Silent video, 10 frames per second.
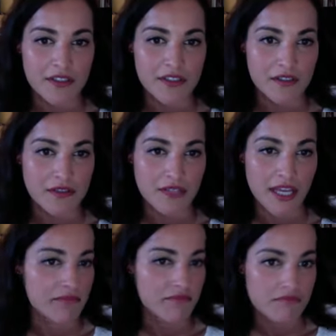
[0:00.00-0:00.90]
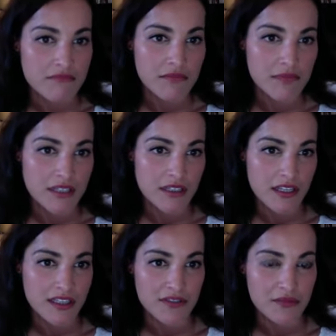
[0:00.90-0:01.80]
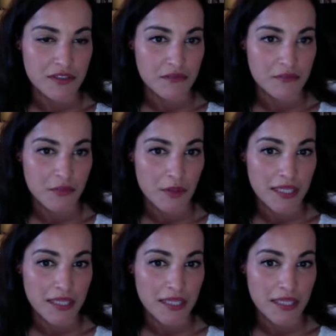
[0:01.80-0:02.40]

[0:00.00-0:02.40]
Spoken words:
So yeah, I guess it was that.